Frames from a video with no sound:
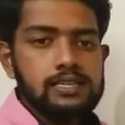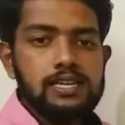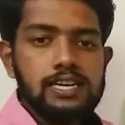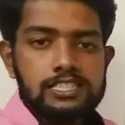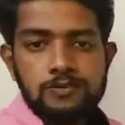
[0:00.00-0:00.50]

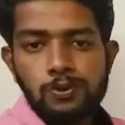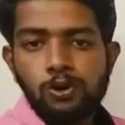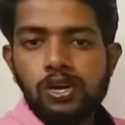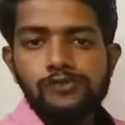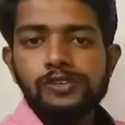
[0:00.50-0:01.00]
The
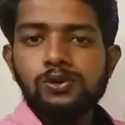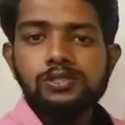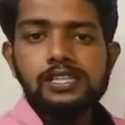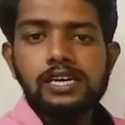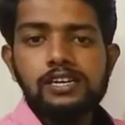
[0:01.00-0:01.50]
reciprocal of the
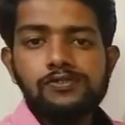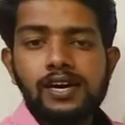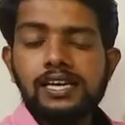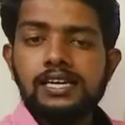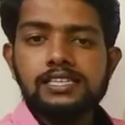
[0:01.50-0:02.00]
cosecant y